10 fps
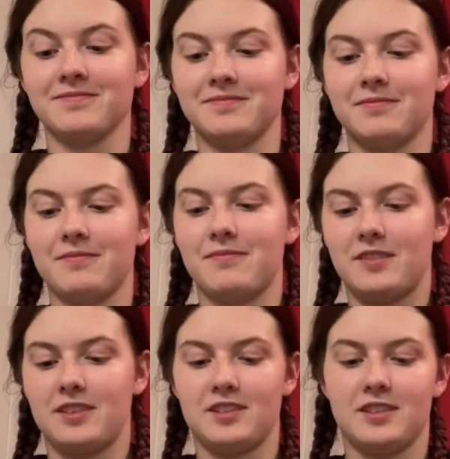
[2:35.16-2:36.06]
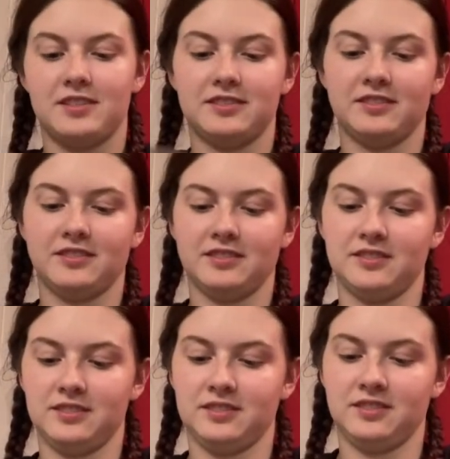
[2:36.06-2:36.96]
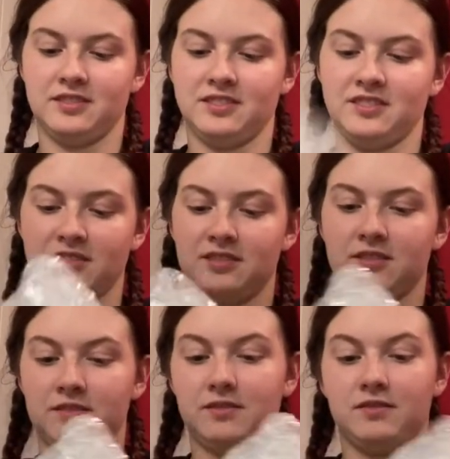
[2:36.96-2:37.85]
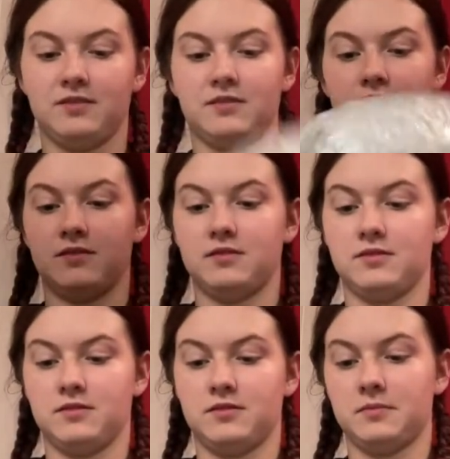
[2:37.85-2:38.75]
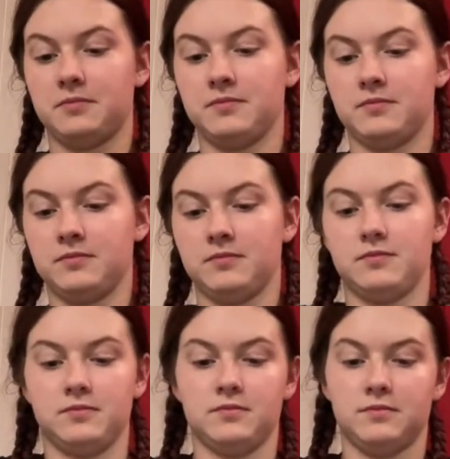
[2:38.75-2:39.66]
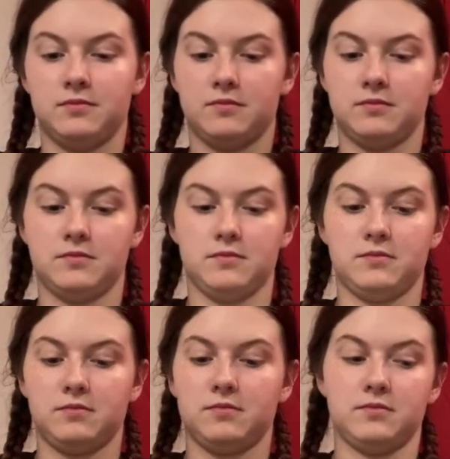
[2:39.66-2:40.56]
No one is speaking in this clip.